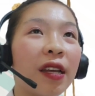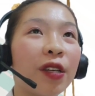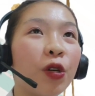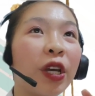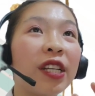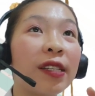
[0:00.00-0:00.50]

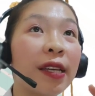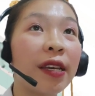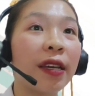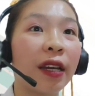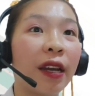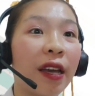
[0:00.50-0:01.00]
you can
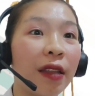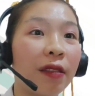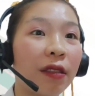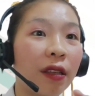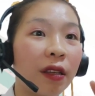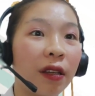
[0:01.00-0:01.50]
see it in
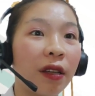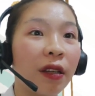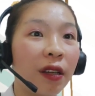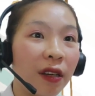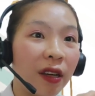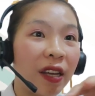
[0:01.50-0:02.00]

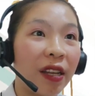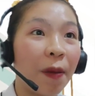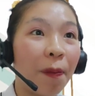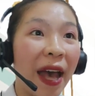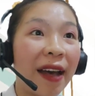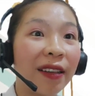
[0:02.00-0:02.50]
the
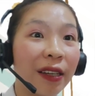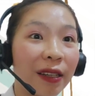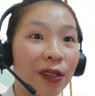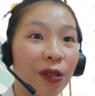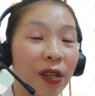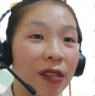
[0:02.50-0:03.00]

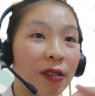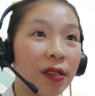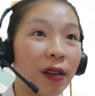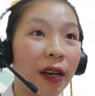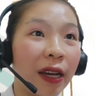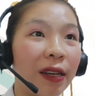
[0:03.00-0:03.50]
package
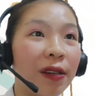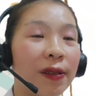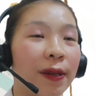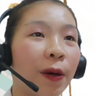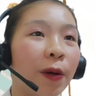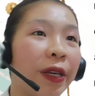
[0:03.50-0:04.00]
inside.
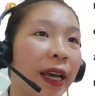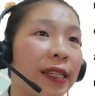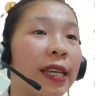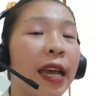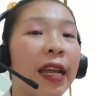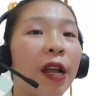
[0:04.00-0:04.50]
So
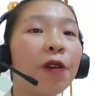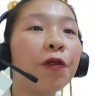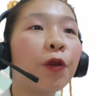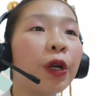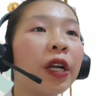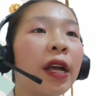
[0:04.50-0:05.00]
yes, now
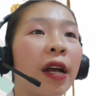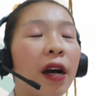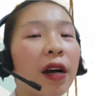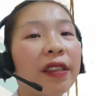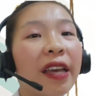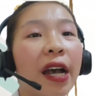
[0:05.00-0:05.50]
for
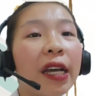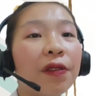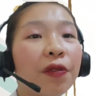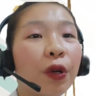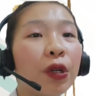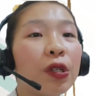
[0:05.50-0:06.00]
the
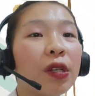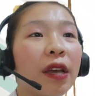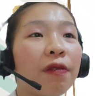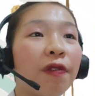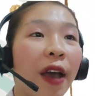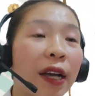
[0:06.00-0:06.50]
adverse
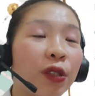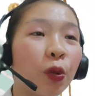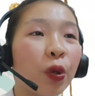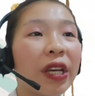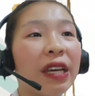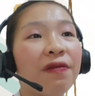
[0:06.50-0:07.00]
effect
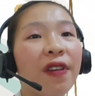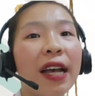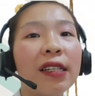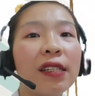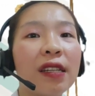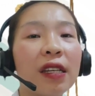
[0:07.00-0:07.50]
or
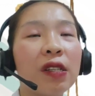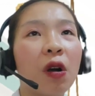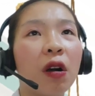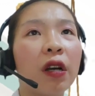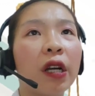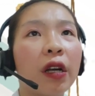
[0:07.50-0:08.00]
events, these
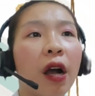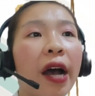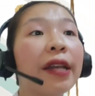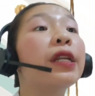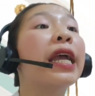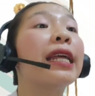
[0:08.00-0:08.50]
are
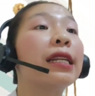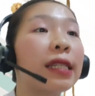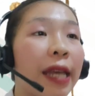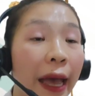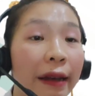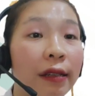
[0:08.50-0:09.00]

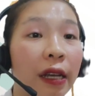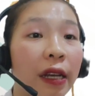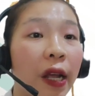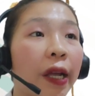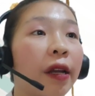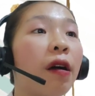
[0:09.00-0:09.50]
unintended
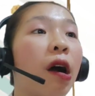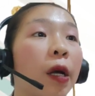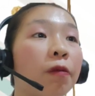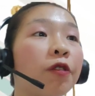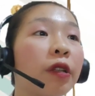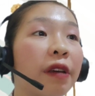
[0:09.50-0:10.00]
and
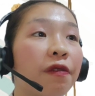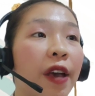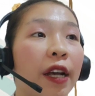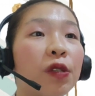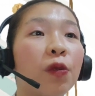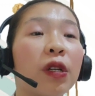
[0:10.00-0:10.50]
harmful
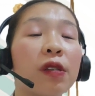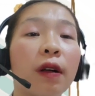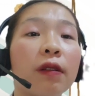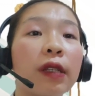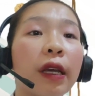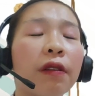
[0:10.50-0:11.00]
effects
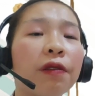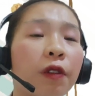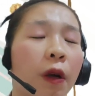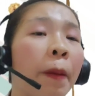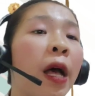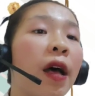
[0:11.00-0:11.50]
resulting
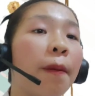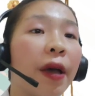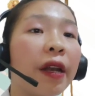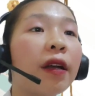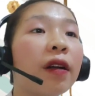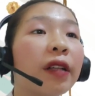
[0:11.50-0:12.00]
from
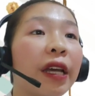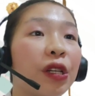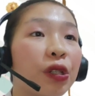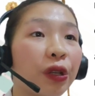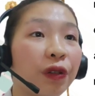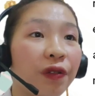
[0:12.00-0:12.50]
medical
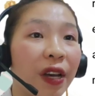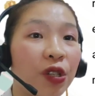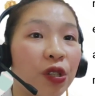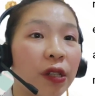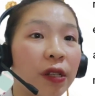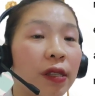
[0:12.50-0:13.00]

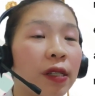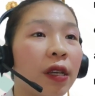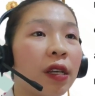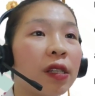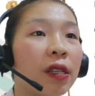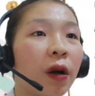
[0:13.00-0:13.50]
interventions.
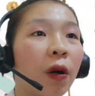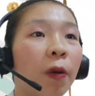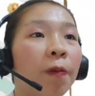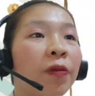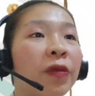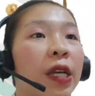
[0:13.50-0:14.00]

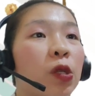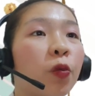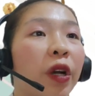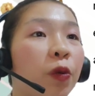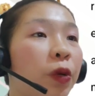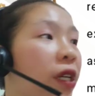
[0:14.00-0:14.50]
So that's
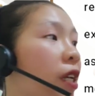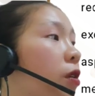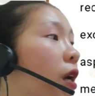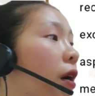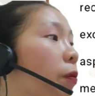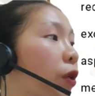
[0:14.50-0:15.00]
why we
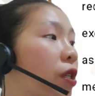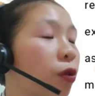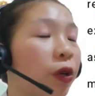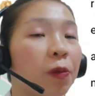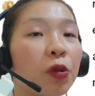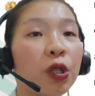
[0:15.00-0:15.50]
need
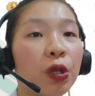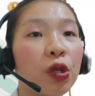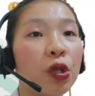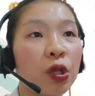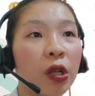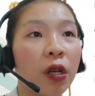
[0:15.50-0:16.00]

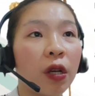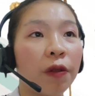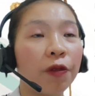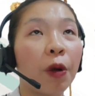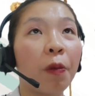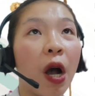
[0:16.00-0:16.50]
prescriptions
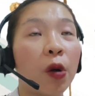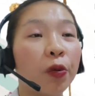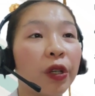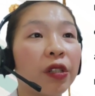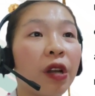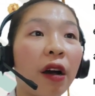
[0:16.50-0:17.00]
from
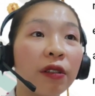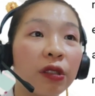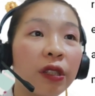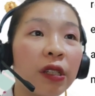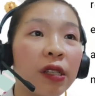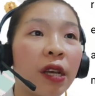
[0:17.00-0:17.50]
our
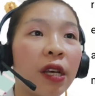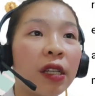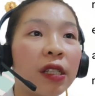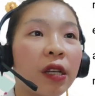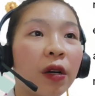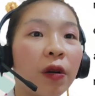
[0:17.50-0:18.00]
doctors.
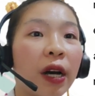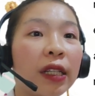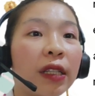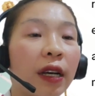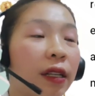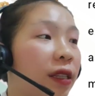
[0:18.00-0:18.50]
So
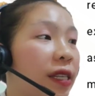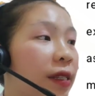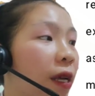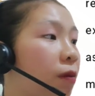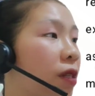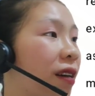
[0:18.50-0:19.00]
at the
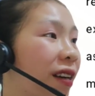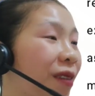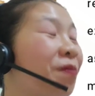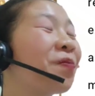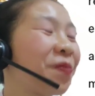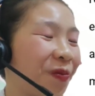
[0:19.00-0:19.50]
same
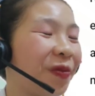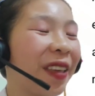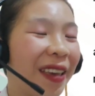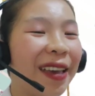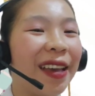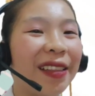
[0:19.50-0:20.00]
time,
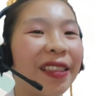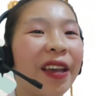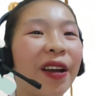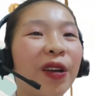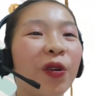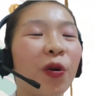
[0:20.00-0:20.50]

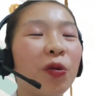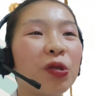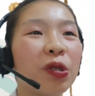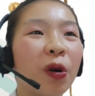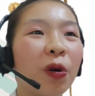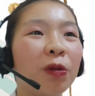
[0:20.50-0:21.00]
they are
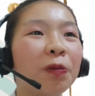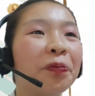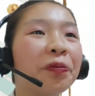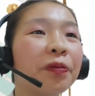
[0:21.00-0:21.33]
also